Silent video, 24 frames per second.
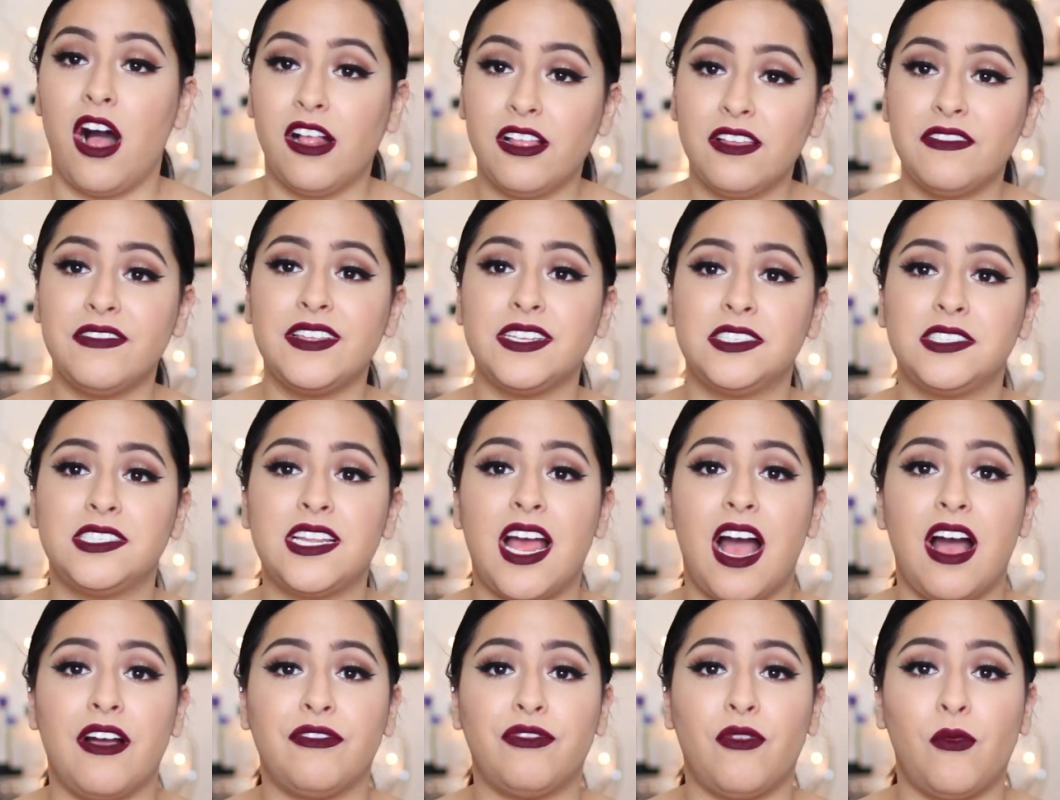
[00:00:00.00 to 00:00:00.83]
All of this
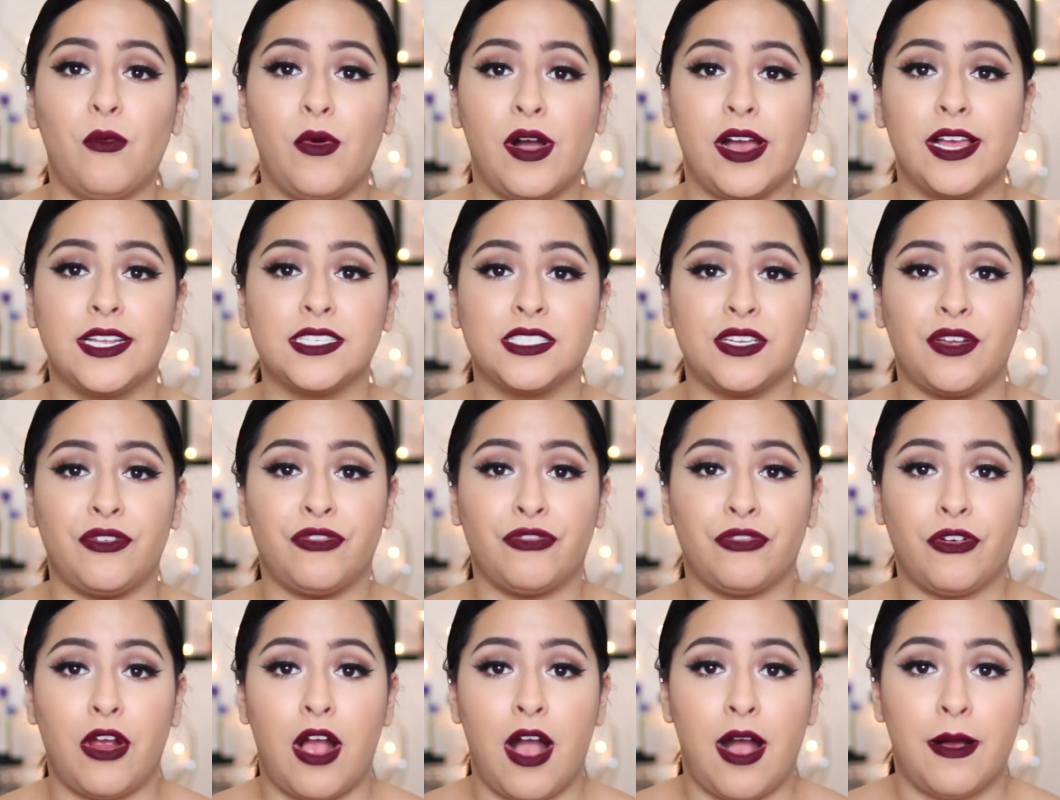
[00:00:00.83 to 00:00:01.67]
stuff
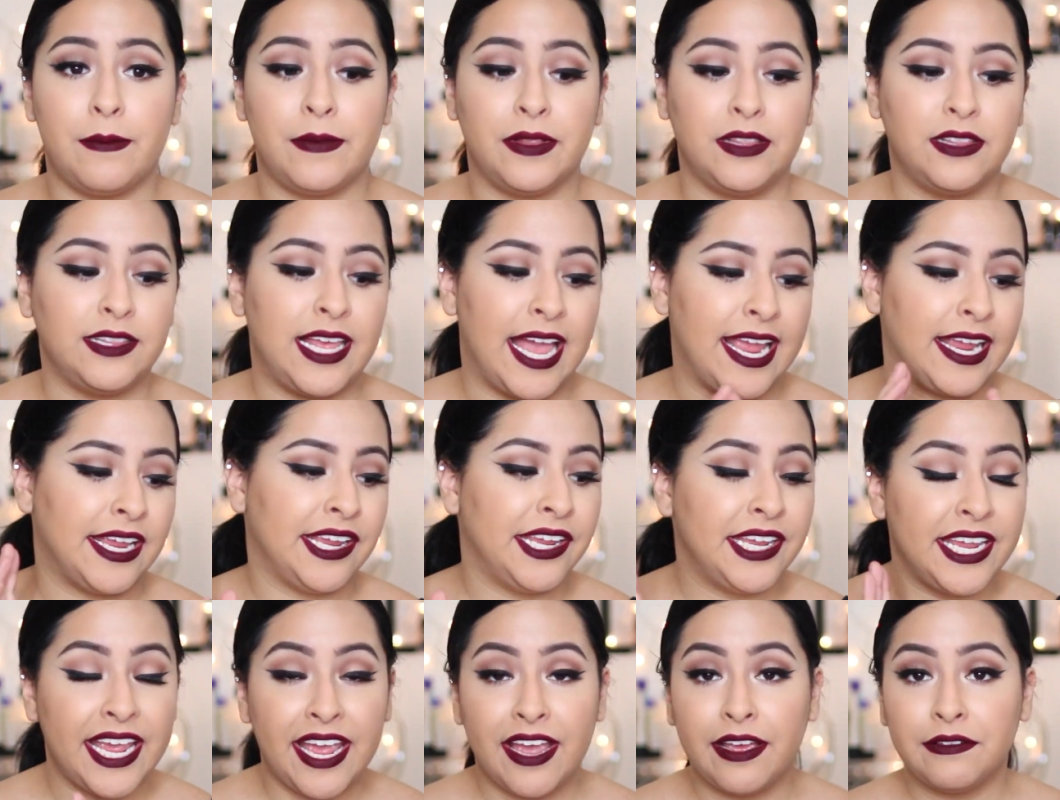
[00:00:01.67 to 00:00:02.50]
was from
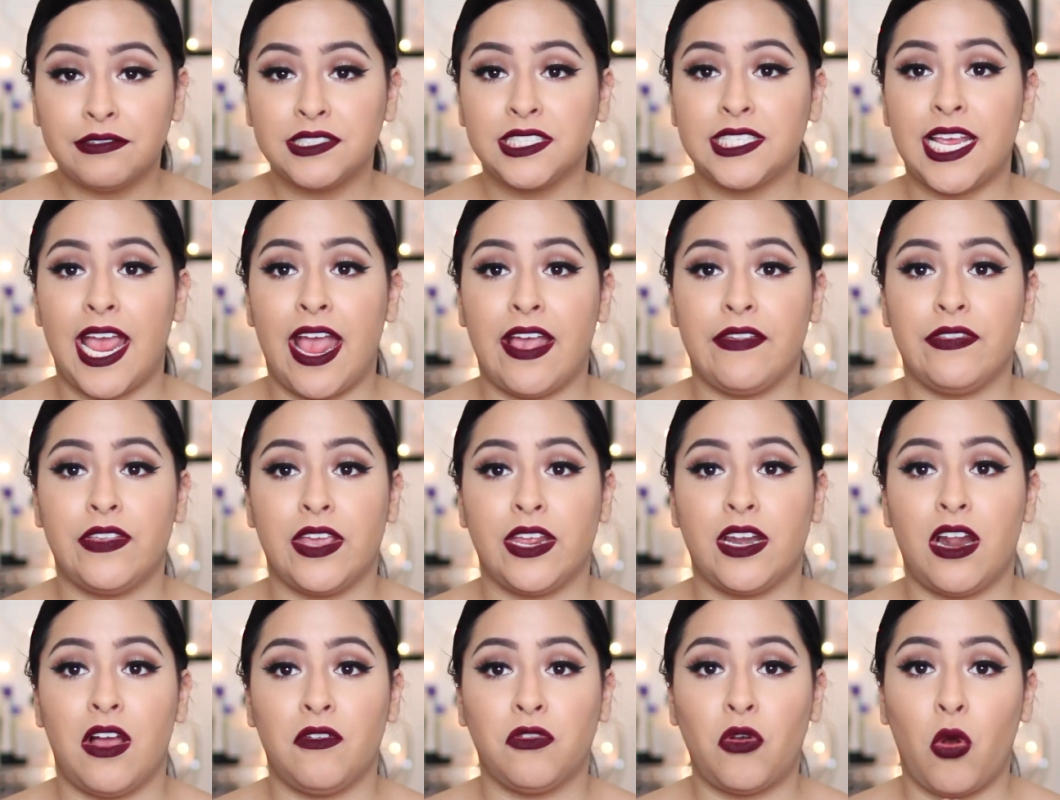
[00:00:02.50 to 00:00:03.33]
like gifts, and
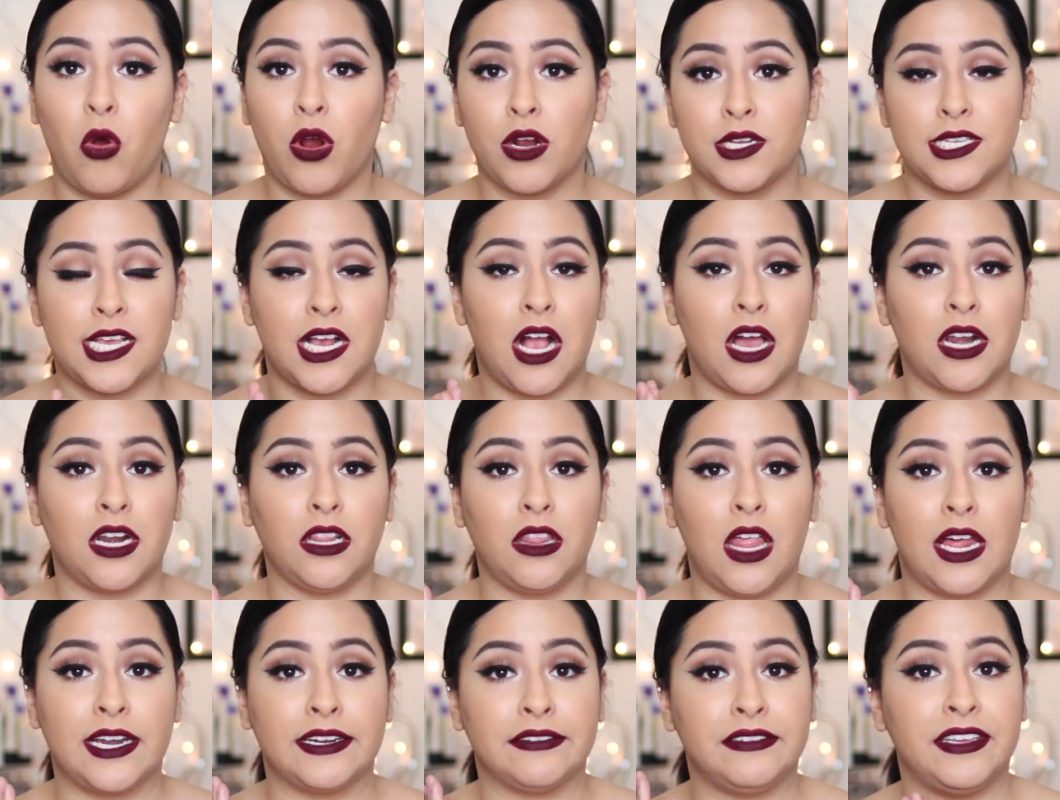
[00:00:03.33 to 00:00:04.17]
then of course I got
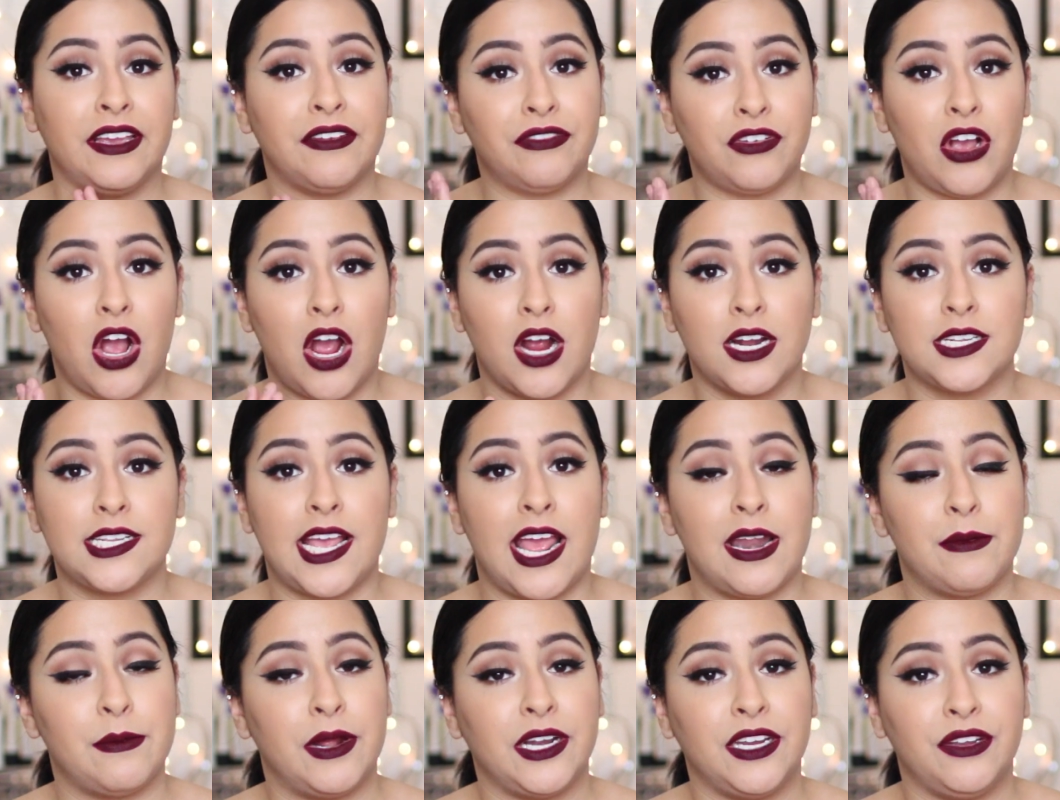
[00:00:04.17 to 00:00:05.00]
a lot of gift cards
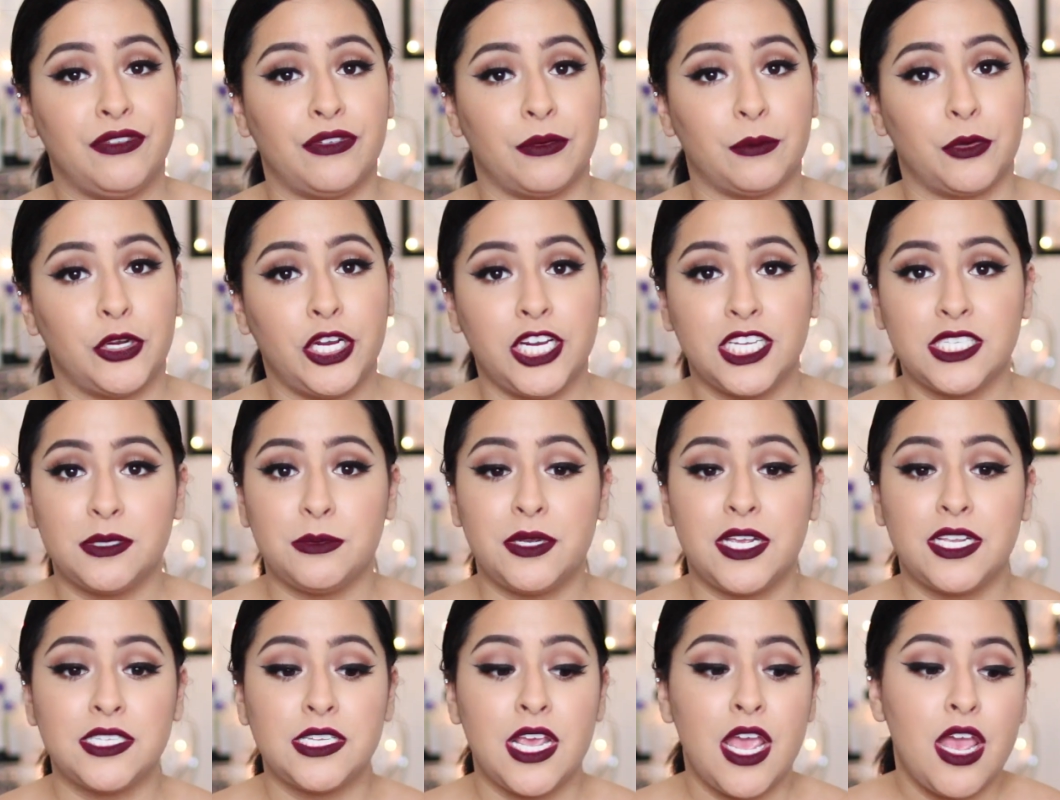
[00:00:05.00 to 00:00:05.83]
and money from
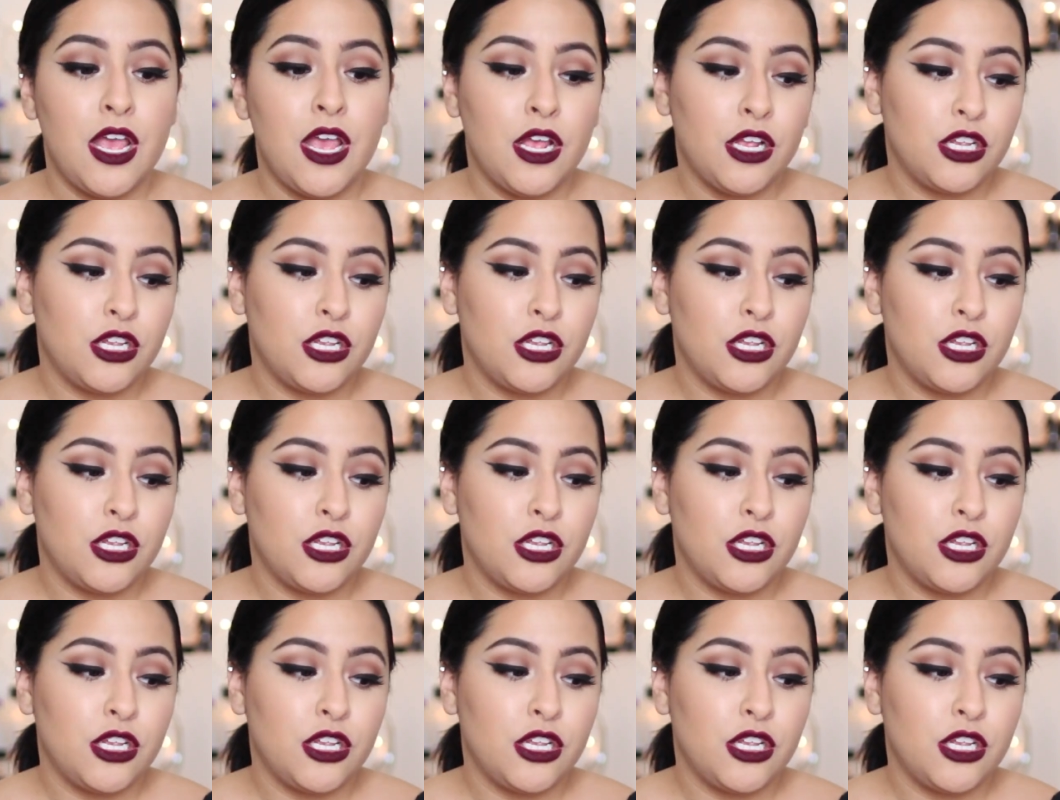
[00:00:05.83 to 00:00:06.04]
Christmas.